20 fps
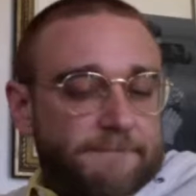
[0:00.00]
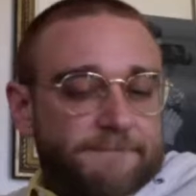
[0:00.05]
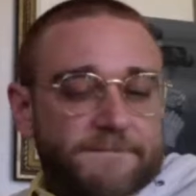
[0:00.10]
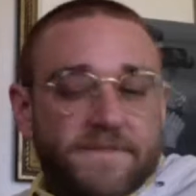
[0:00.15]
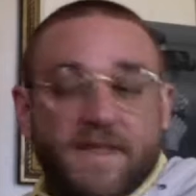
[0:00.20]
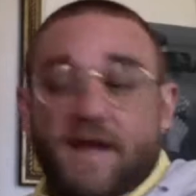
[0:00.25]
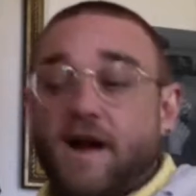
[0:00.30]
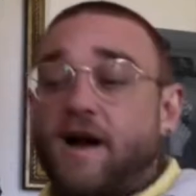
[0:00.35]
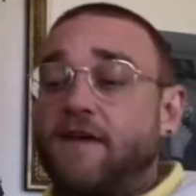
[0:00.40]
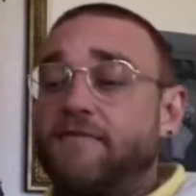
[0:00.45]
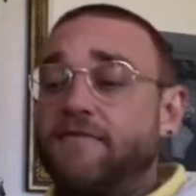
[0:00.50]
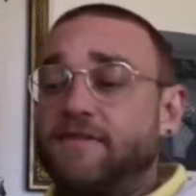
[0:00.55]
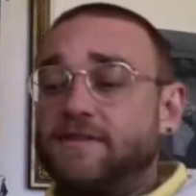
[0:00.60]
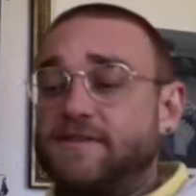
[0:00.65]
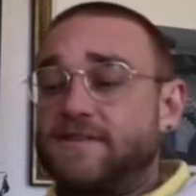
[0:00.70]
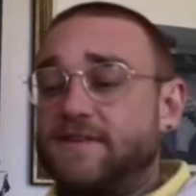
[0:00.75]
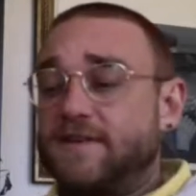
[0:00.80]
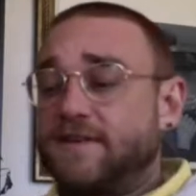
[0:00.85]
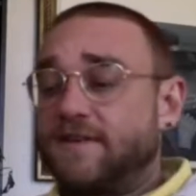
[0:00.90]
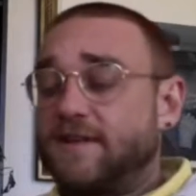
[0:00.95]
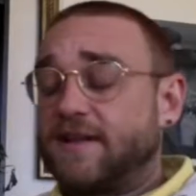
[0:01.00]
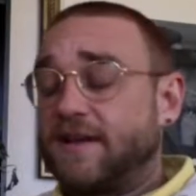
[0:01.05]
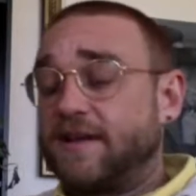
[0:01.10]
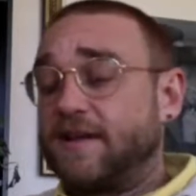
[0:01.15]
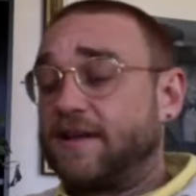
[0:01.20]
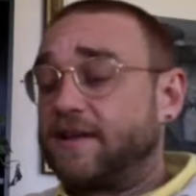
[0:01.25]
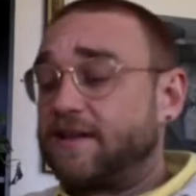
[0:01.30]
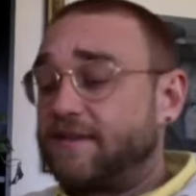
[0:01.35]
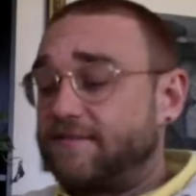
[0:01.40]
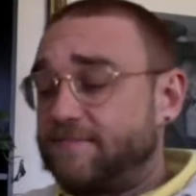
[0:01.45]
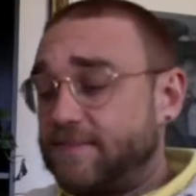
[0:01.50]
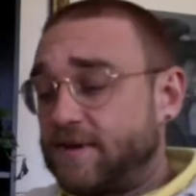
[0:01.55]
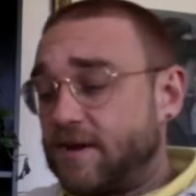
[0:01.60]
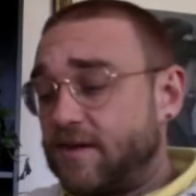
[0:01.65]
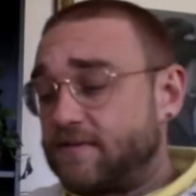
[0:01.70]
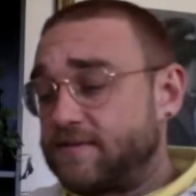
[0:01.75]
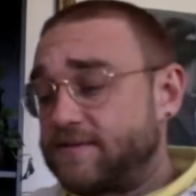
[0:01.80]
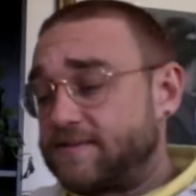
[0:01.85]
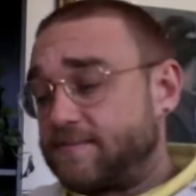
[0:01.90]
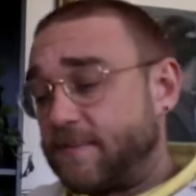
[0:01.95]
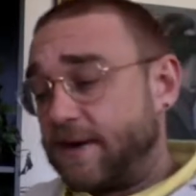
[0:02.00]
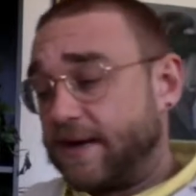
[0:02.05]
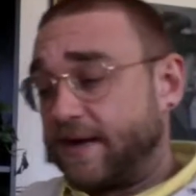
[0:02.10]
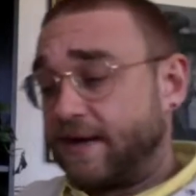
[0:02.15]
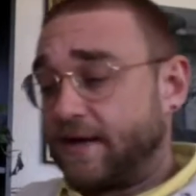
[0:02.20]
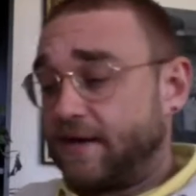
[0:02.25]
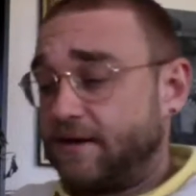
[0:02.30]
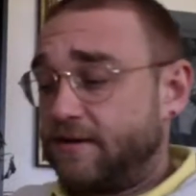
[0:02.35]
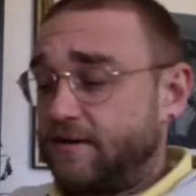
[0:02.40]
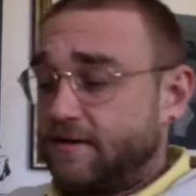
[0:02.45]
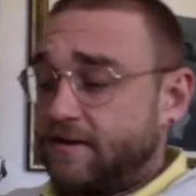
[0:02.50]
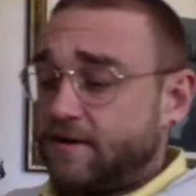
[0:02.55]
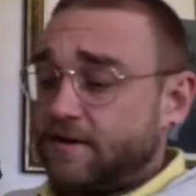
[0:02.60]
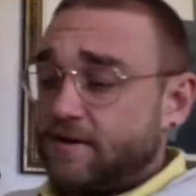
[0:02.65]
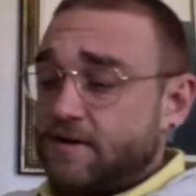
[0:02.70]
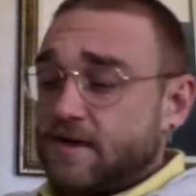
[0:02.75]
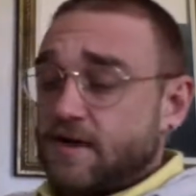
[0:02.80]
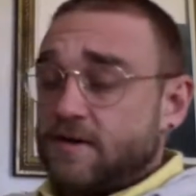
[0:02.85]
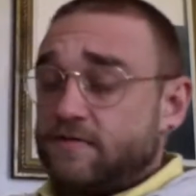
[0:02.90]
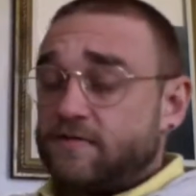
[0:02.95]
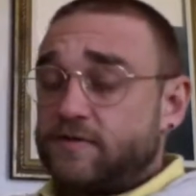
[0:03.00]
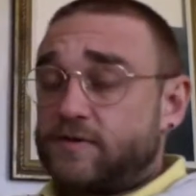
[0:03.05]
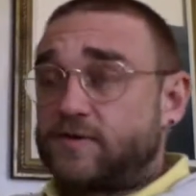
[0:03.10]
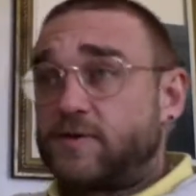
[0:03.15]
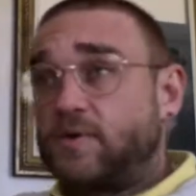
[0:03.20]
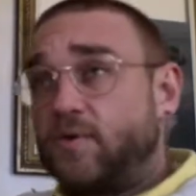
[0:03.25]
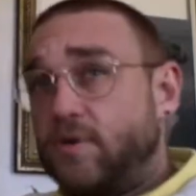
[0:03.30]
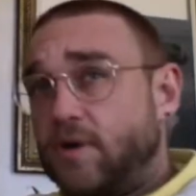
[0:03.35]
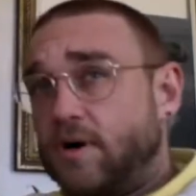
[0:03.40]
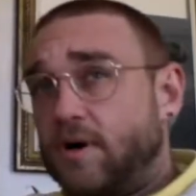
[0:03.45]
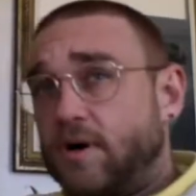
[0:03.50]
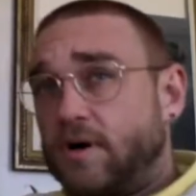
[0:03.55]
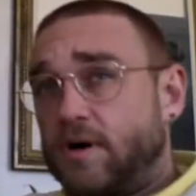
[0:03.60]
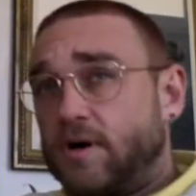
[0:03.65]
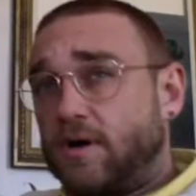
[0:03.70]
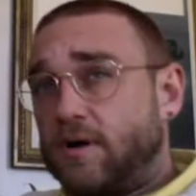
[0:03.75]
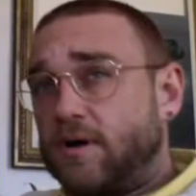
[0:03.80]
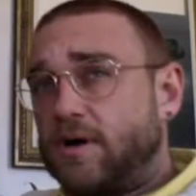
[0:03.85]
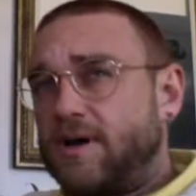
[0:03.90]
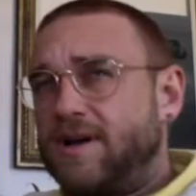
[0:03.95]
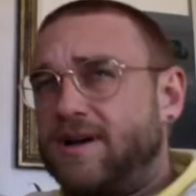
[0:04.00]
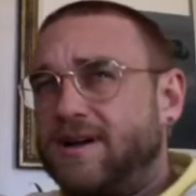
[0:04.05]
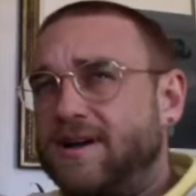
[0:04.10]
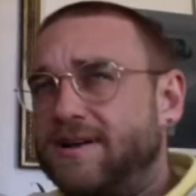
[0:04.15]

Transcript: they offered to like give me all this money for school.